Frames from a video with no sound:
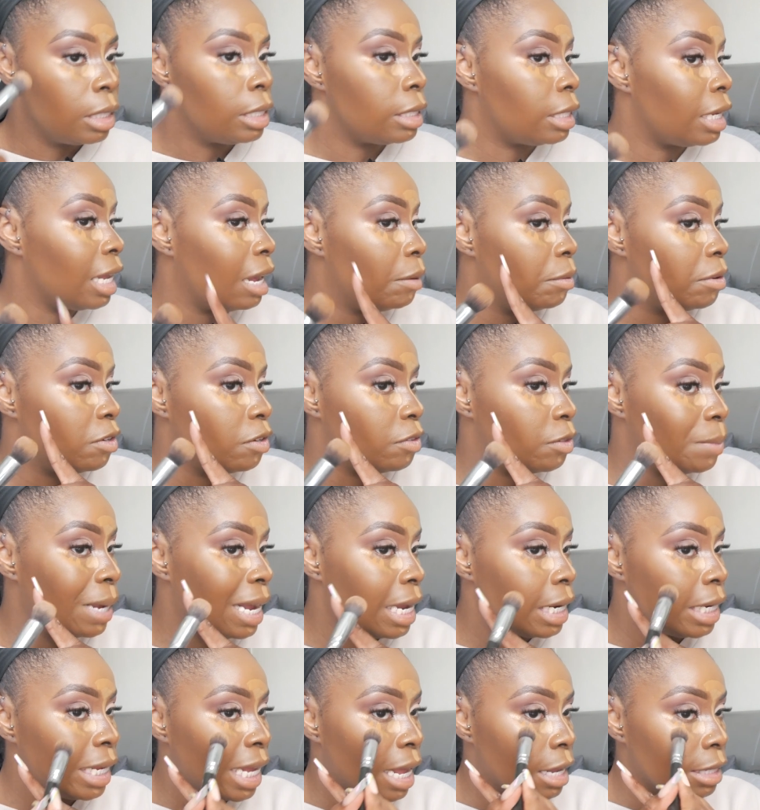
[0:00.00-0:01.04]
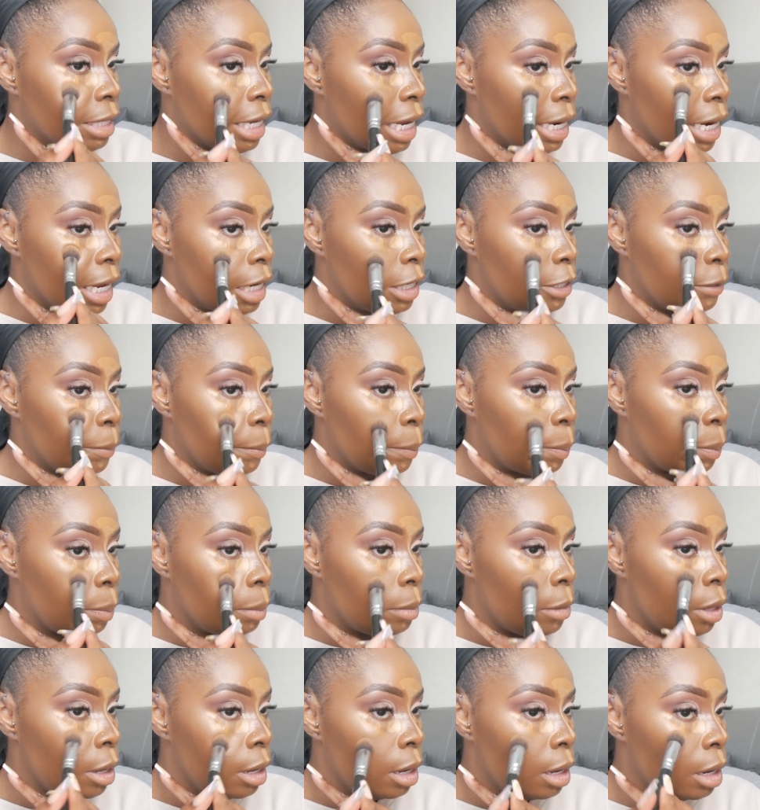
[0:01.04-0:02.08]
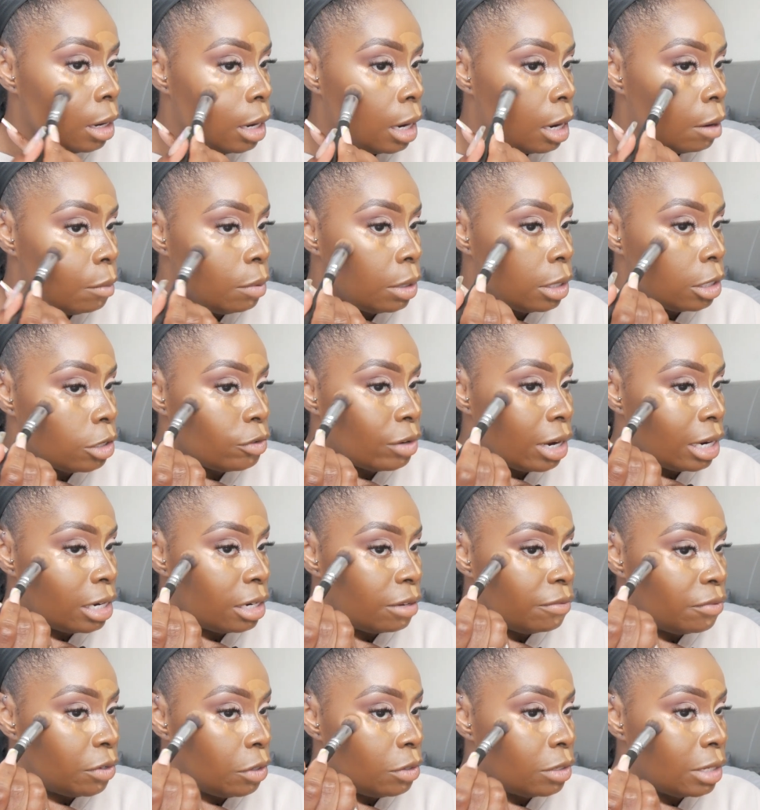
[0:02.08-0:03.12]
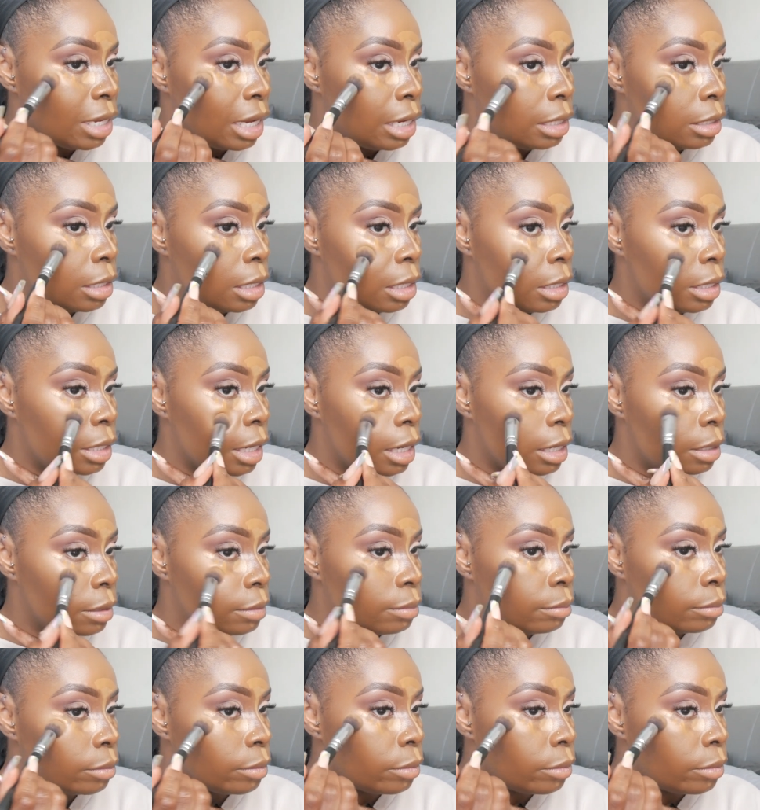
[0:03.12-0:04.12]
See how we just patted the outside edge? And we're going to try and diffuse that into the skin.